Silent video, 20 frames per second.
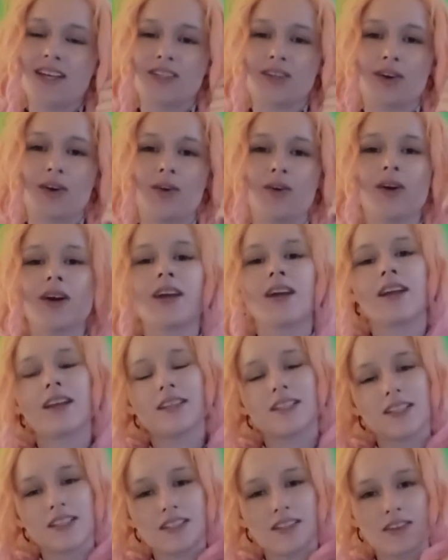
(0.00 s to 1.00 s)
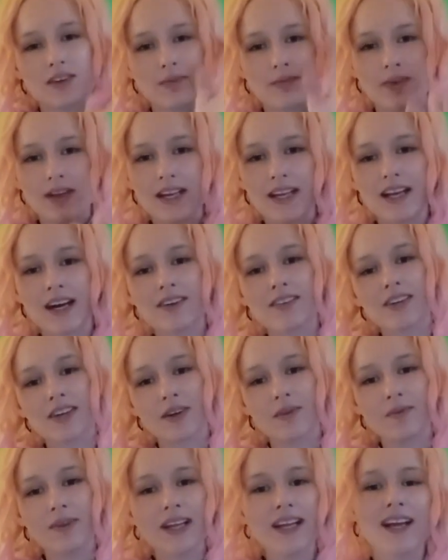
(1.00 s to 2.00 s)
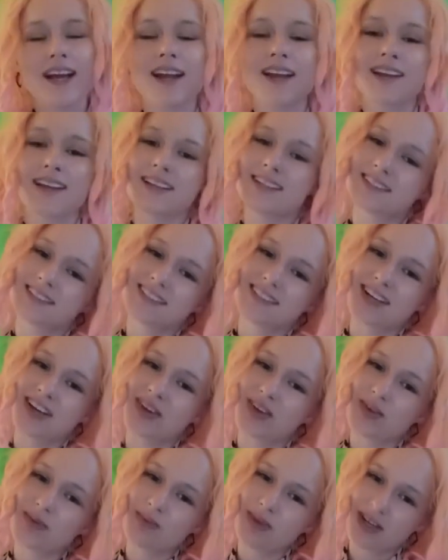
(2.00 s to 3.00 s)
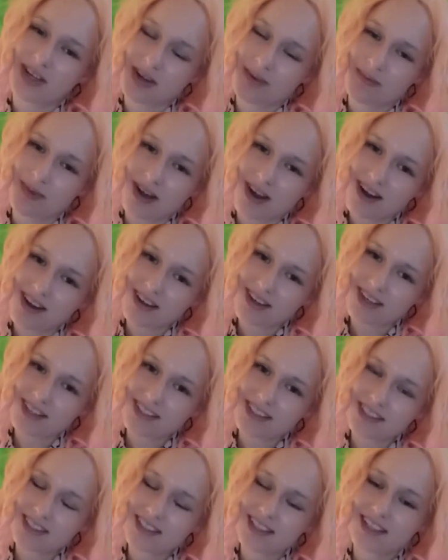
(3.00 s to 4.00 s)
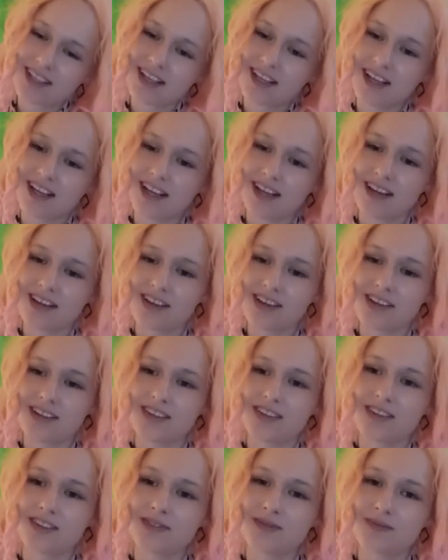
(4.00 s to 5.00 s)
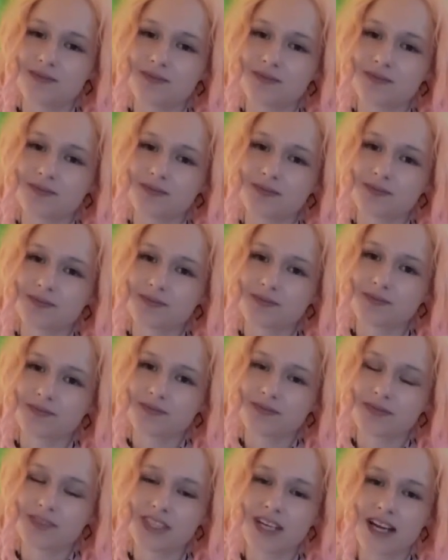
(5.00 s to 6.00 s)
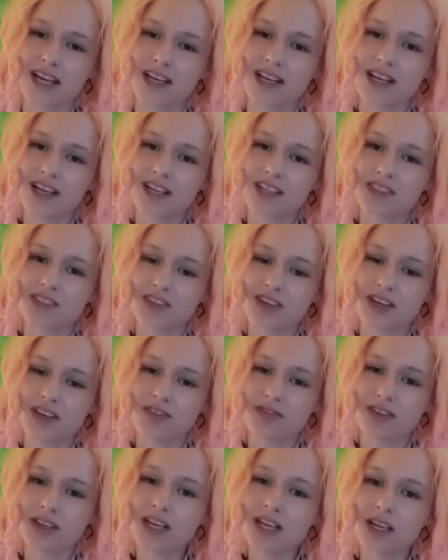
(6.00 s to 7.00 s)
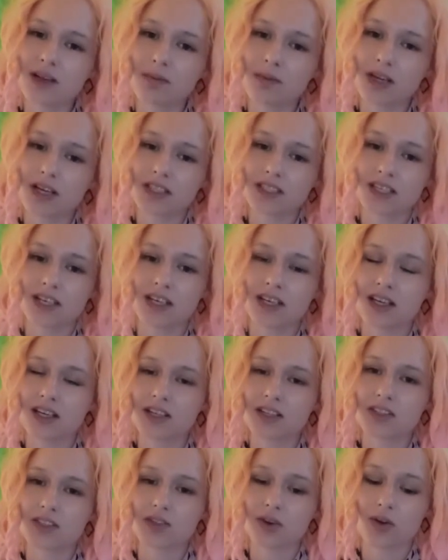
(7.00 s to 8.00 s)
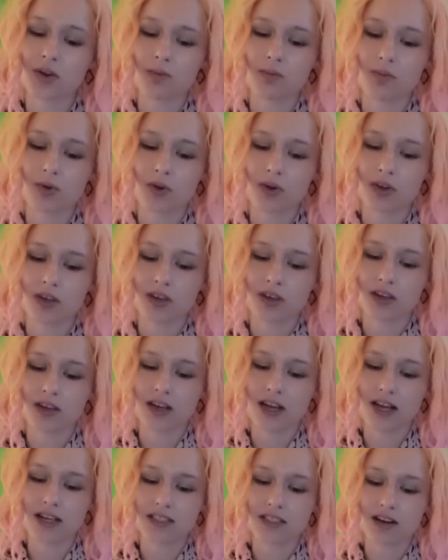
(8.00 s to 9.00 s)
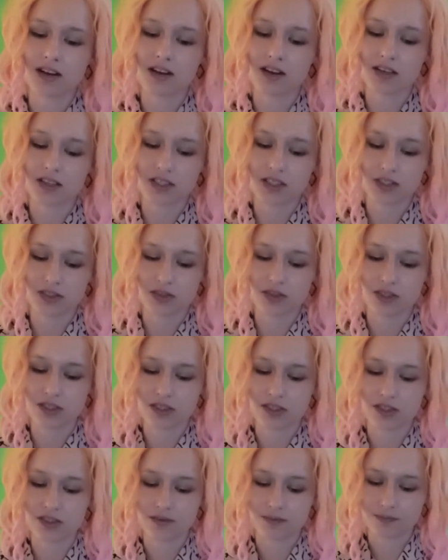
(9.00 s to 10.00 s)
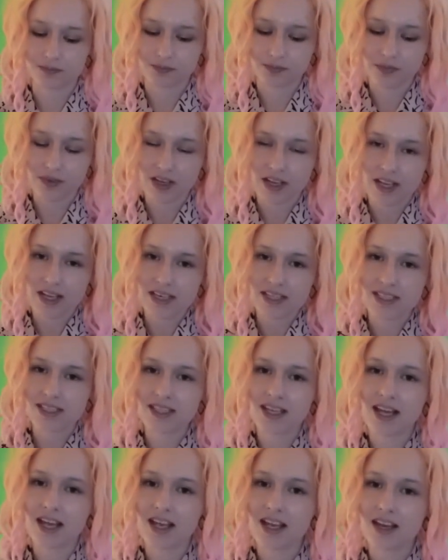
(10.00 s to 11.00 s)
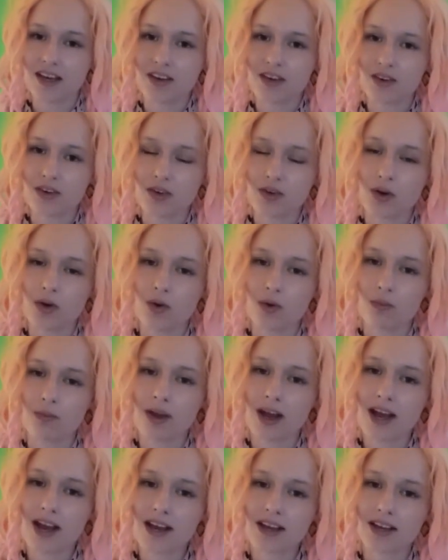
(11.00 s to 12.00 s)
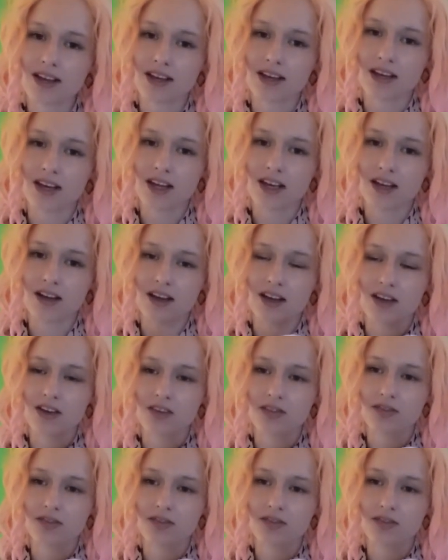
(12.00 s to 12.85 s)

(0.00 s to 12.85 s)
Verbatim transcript: So just repeat after me, and this is how you become an artist. Um, yeah, I think it's really fitting because I think it's so important as artists to just stay in your own path and like kind